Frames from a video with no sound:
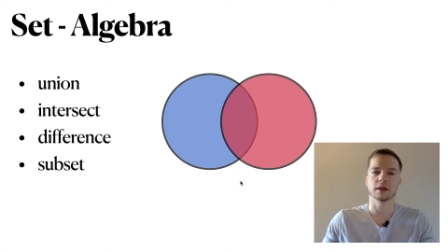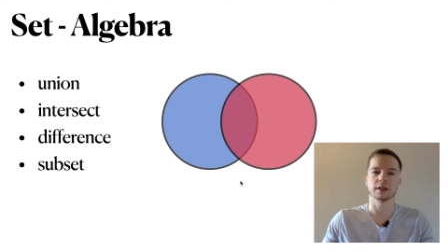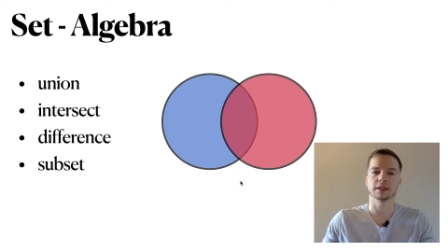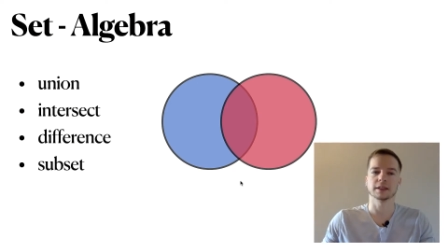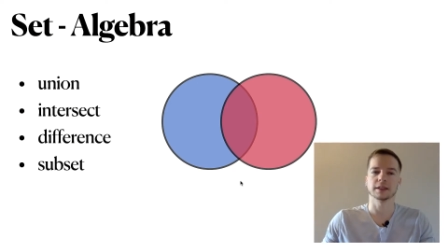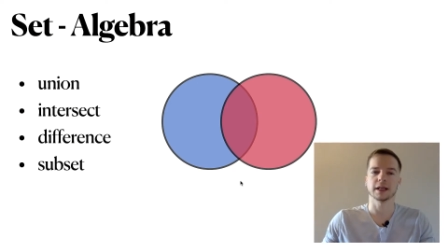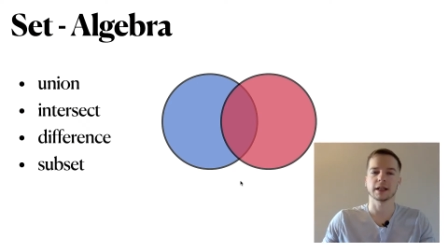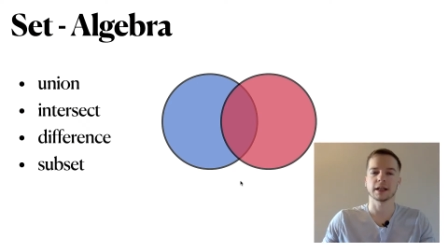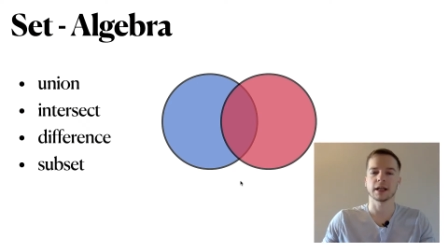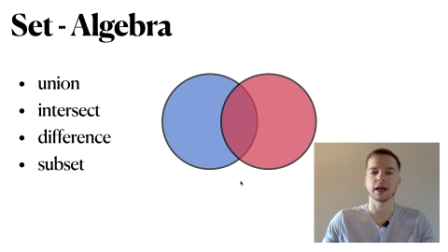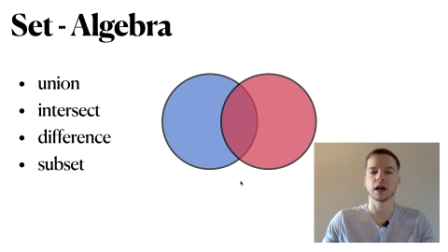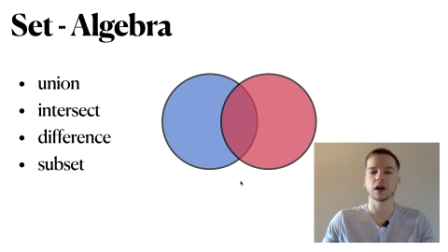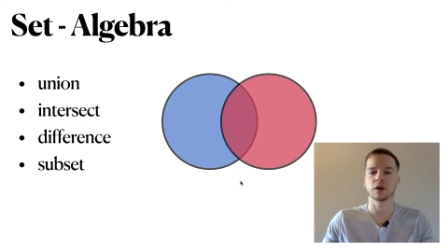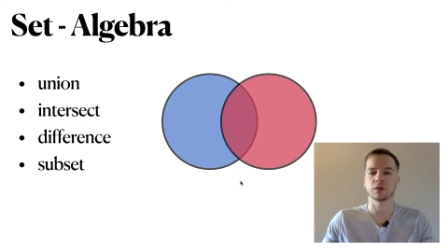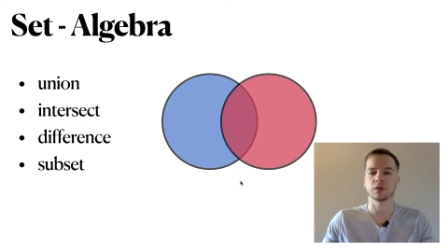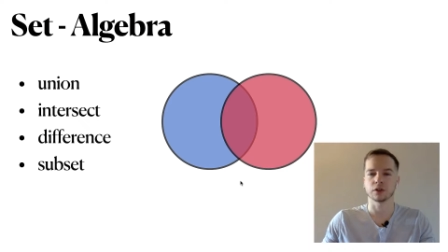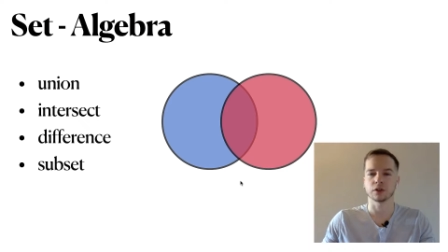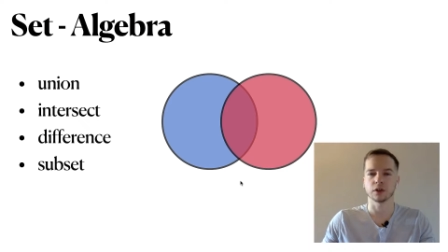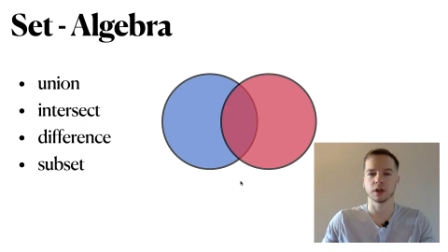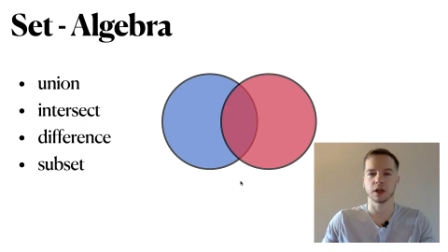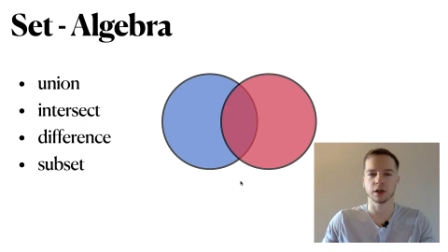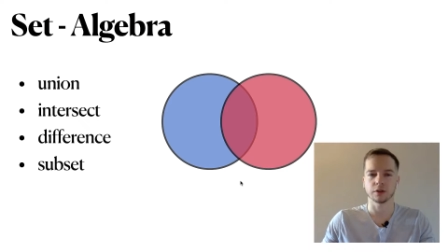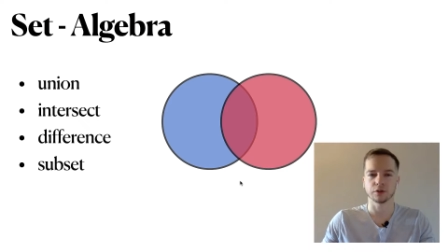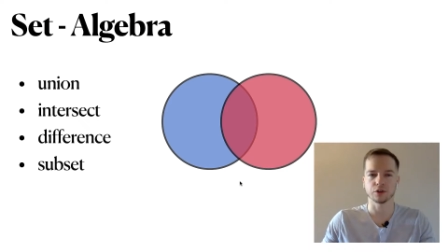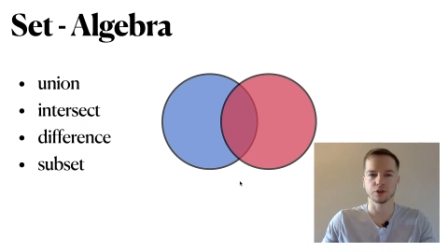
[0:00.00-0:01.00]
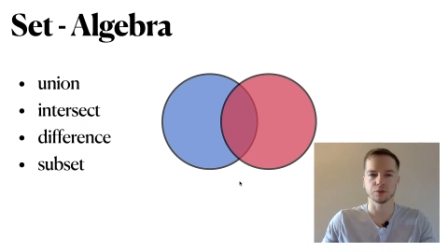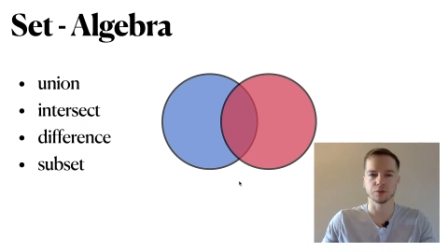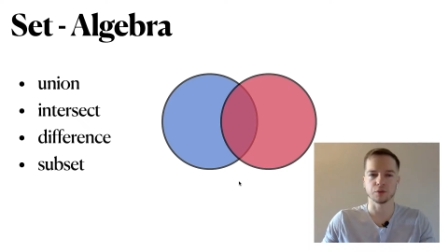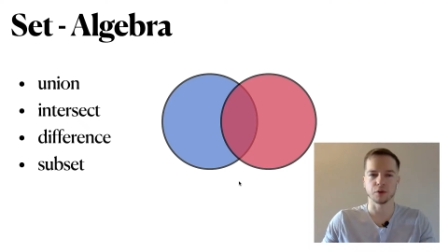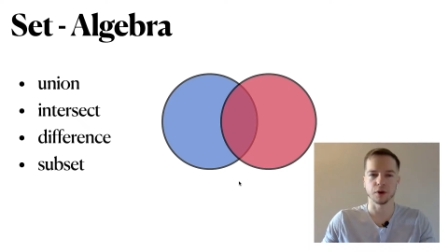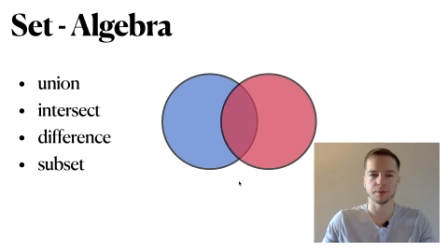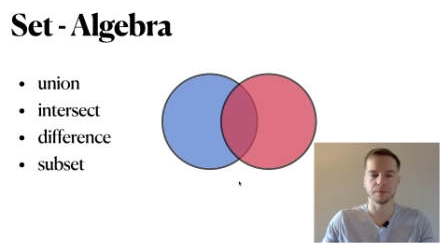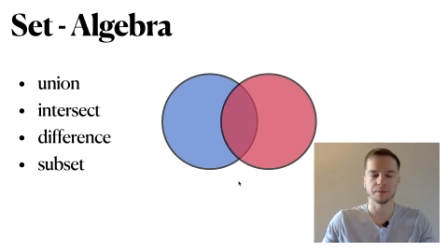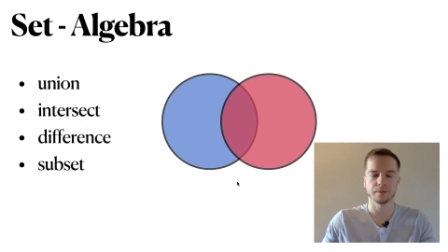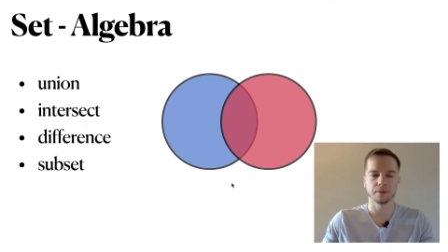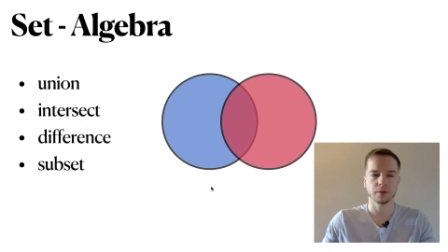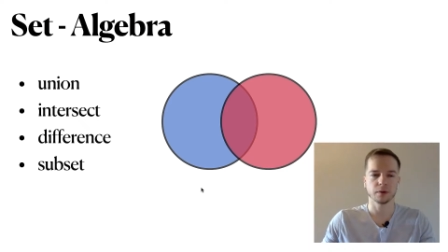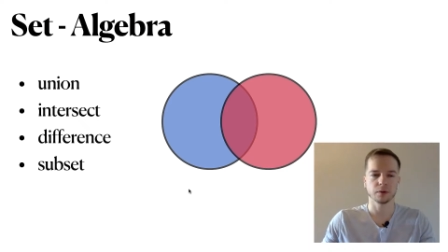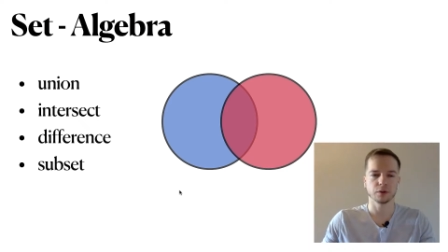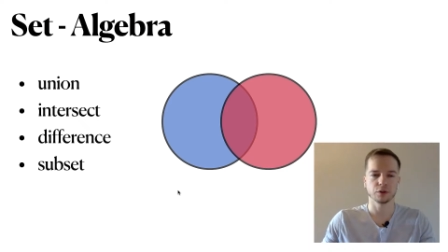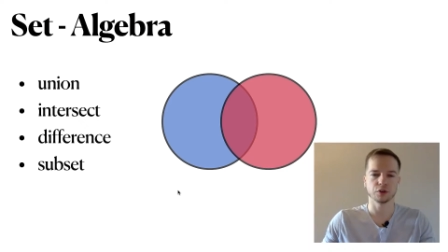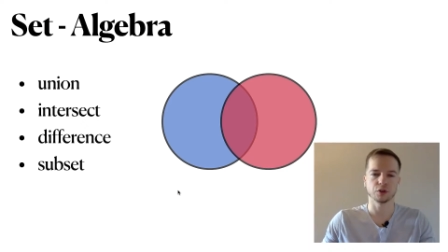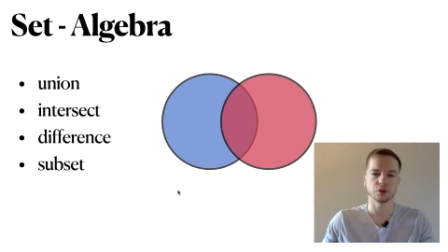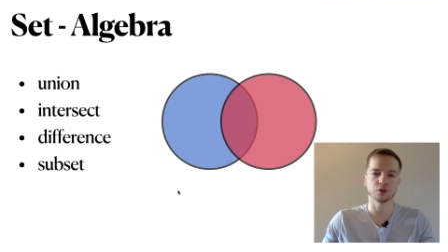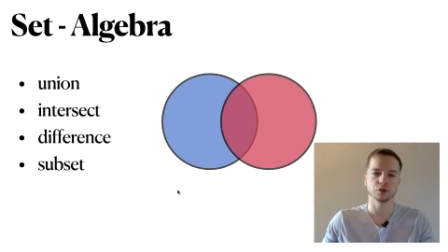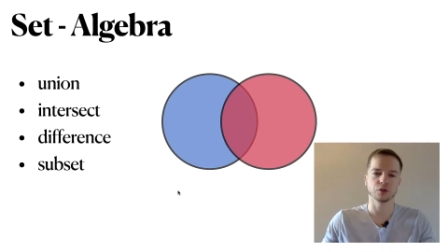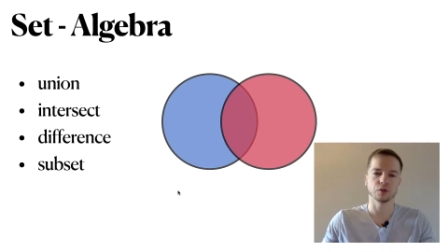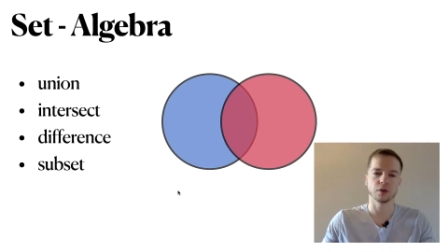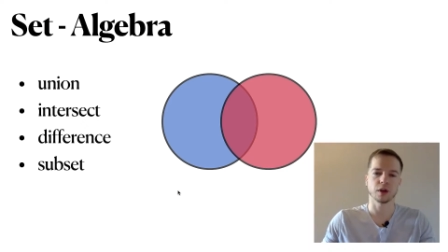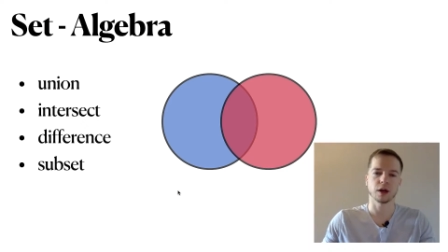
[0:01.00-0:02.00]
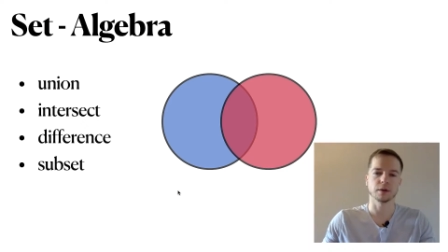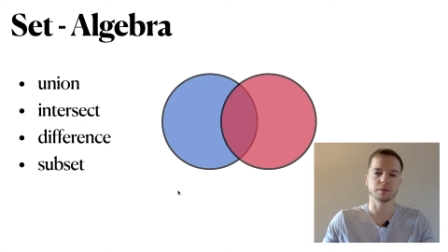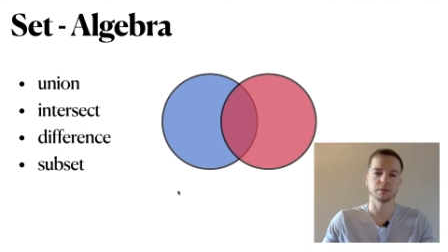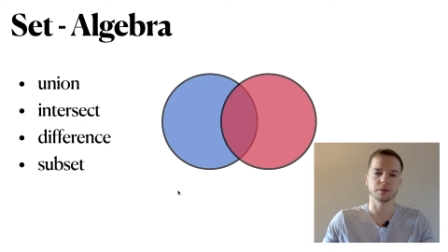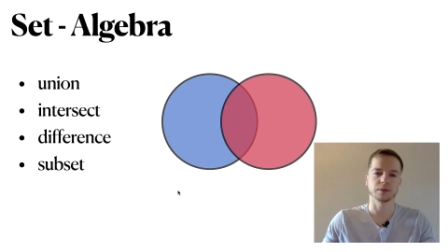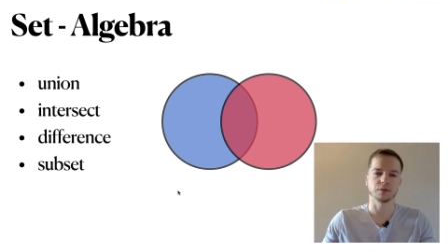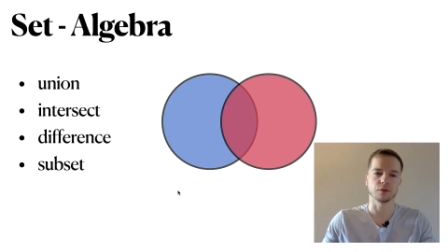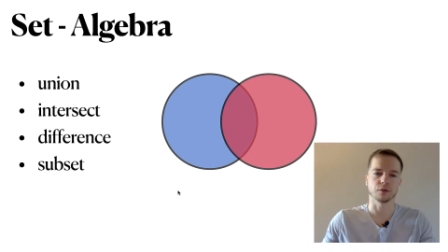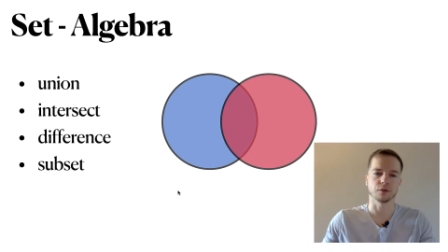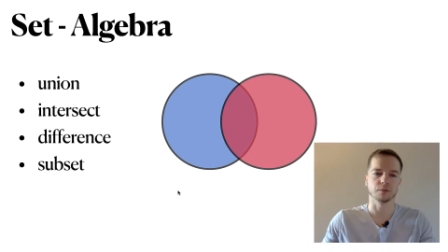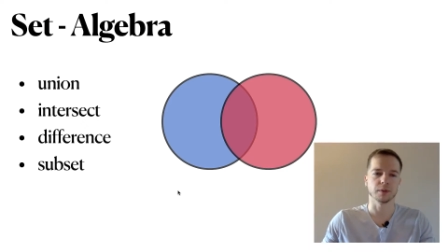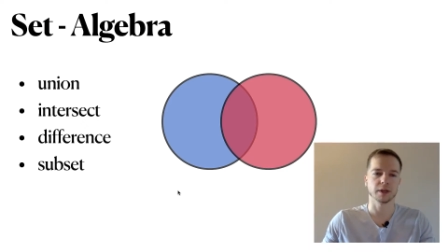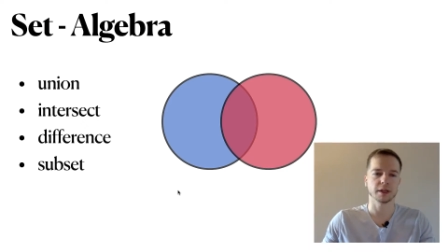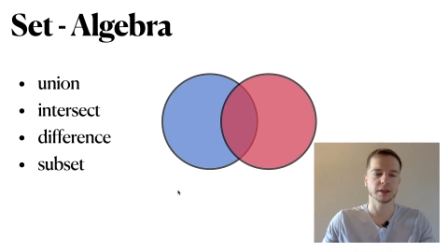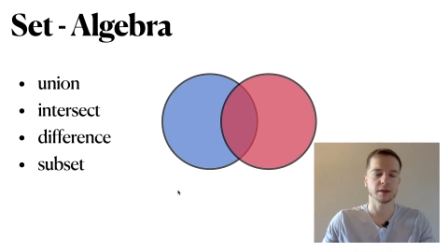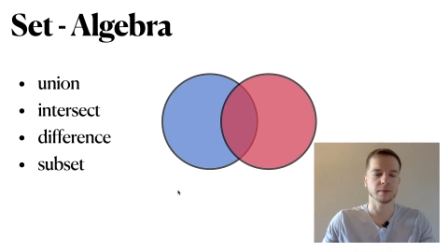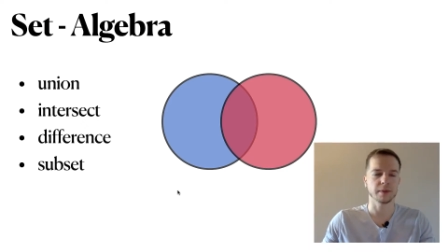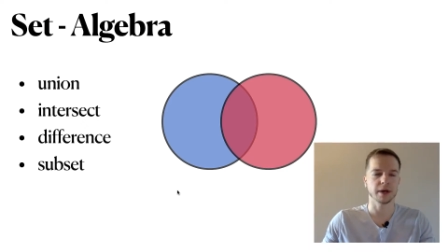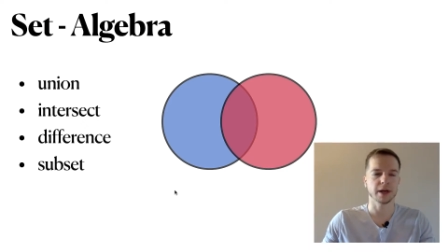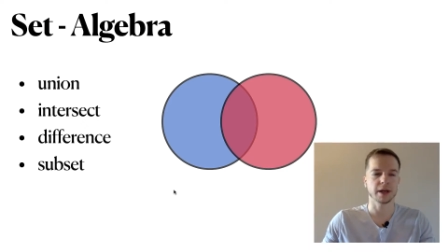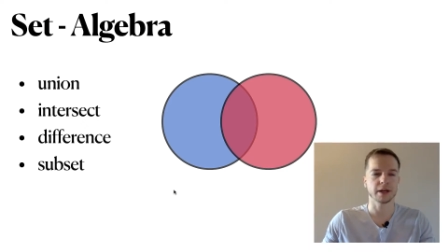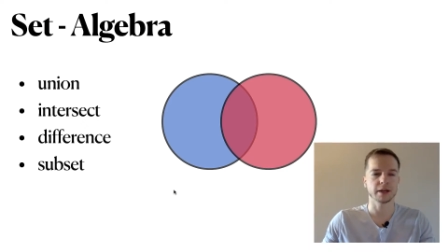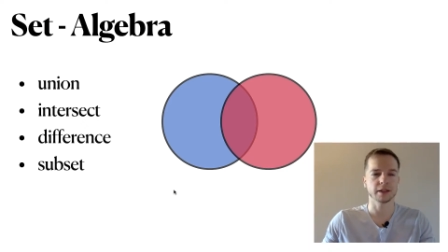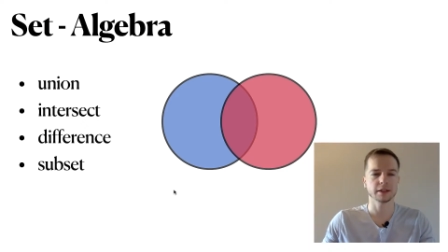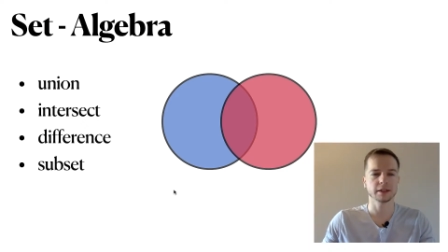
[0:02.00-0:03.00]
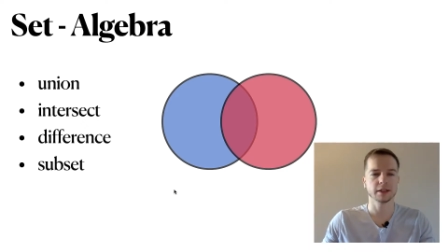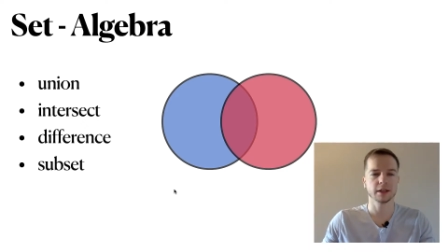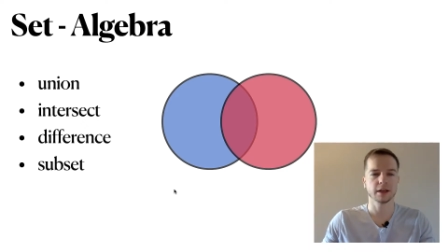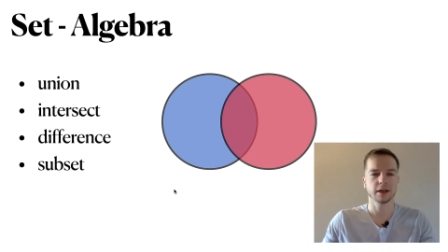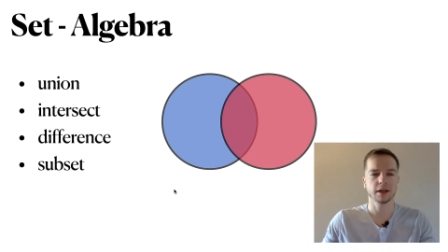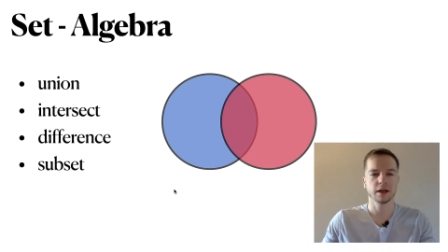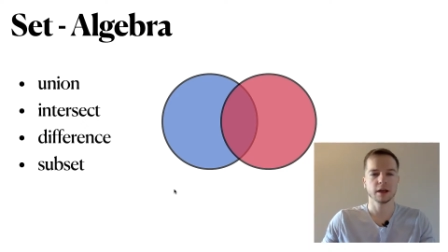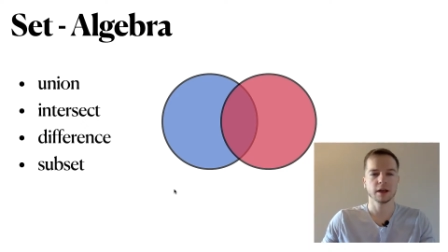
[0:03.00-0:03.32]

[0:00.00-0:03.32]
set algebra, which also comes from mathematics.